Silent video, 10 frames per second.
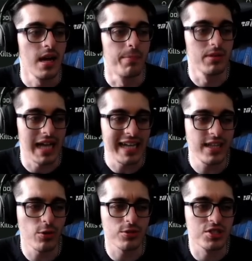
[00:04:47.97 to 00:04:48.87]
Blinded
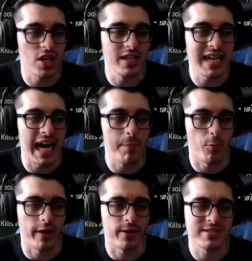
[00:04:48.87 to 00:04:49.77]
or stunned
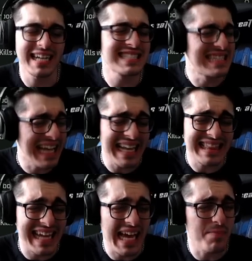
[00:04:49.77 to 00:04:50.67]
operators, that's not
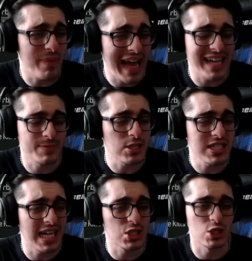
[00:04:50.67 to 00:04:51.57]
that bad, especially
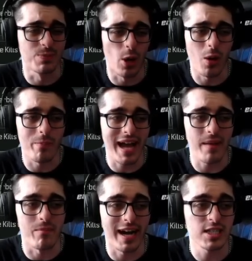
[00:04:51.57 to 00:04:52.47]
on small
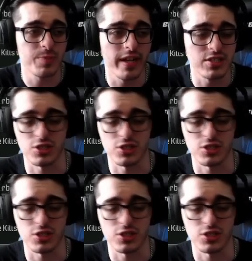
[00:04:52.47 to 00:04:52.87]
map mosh pits.